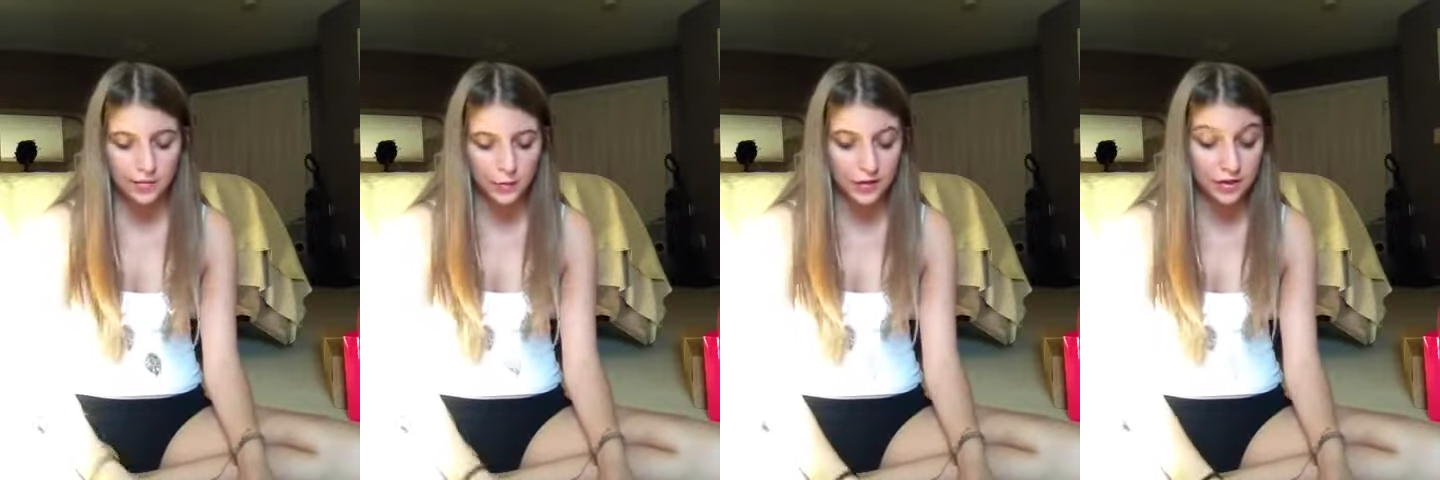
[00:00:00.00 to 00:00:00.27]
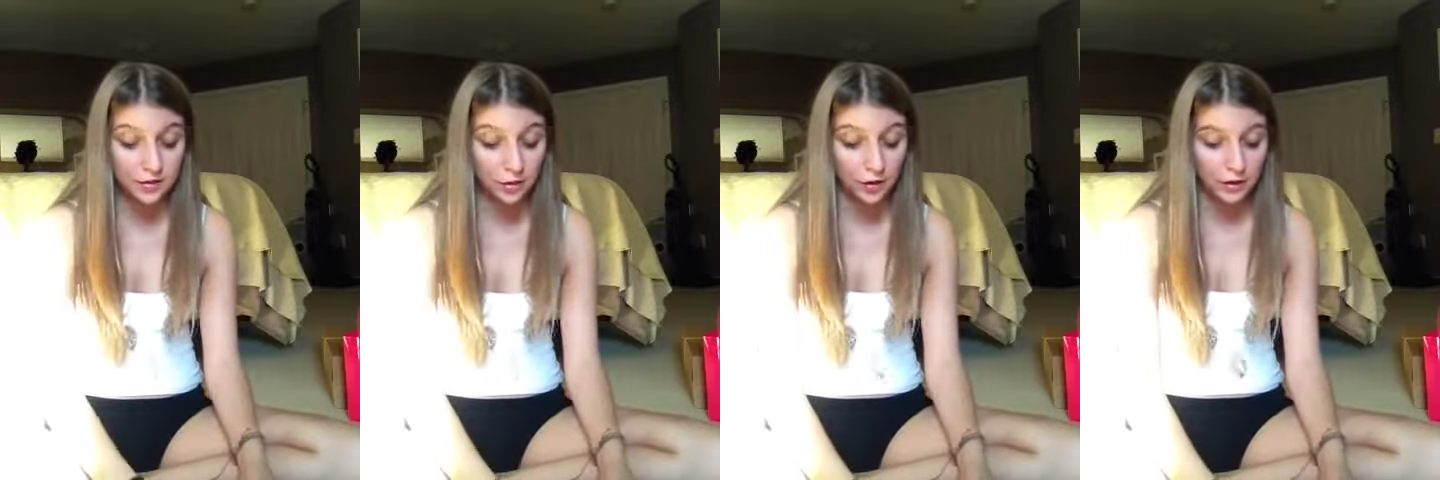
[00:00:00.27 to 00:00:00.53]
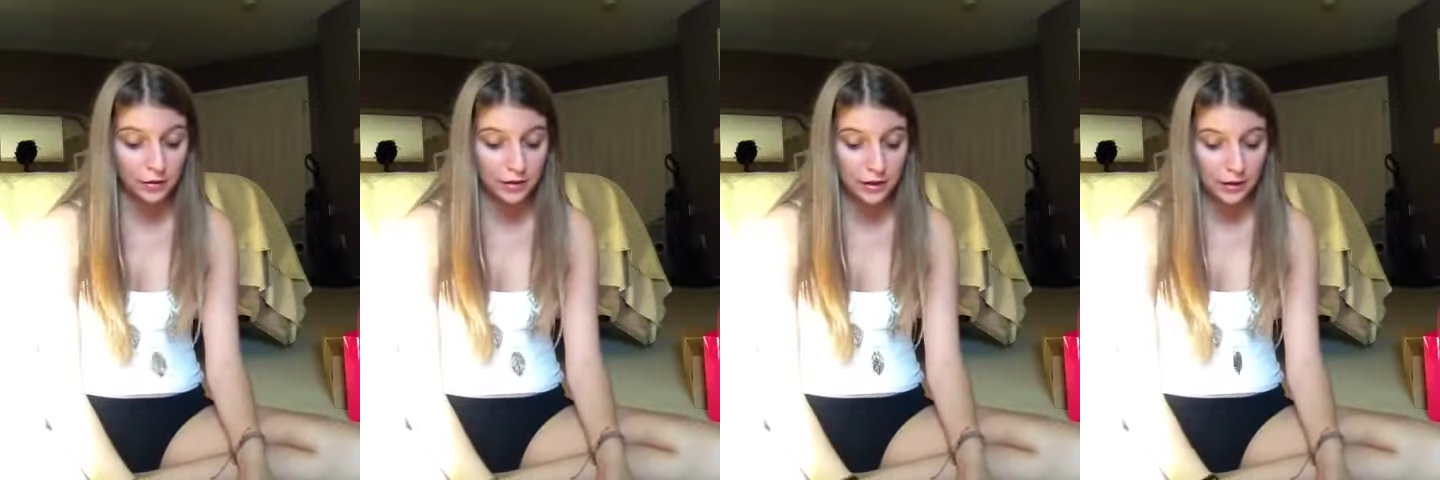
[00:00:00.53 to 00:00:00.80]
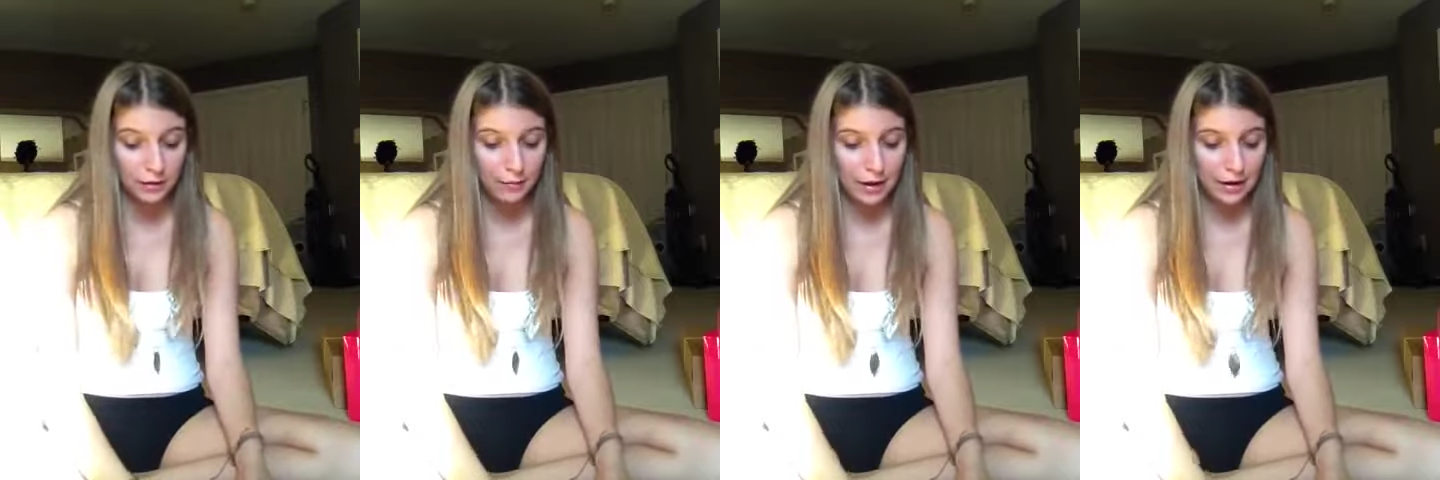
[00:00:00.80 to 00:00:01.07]
so when I saw it I was
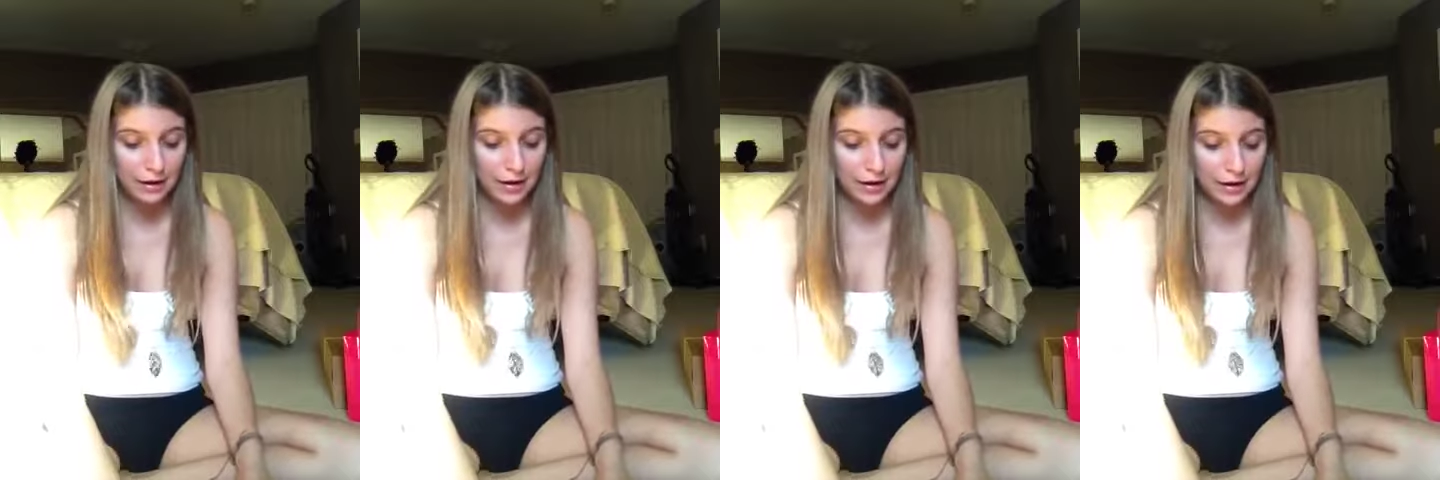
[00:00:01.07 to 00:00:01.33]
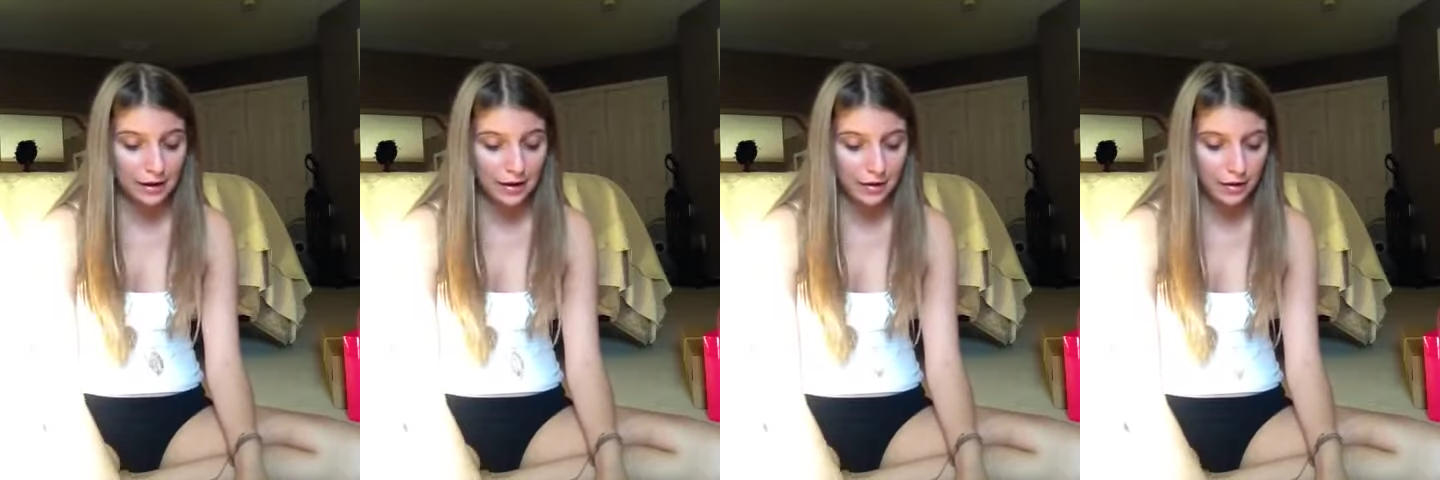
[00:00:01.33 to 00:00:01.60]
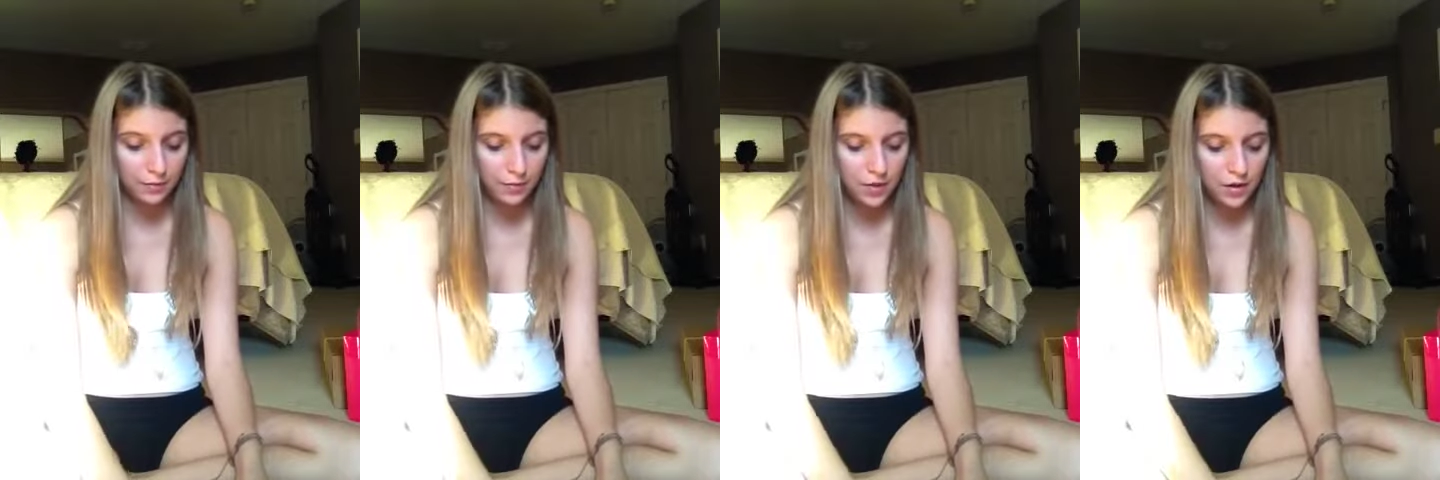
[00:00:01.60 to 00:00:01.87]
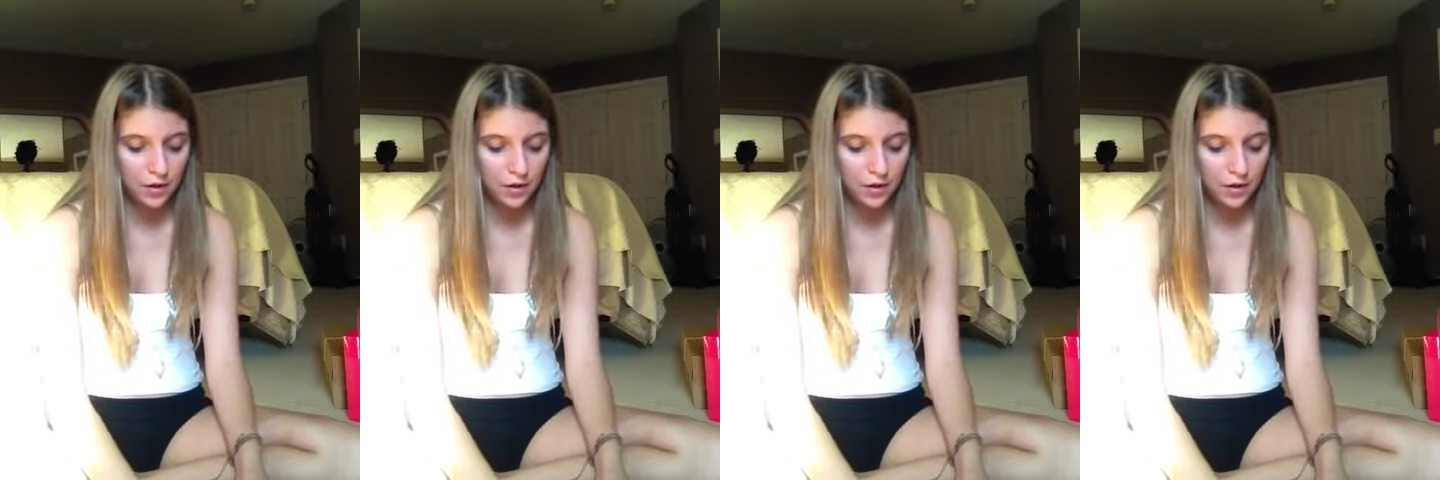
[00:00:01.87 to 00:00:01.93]
like, oh my god, I need them.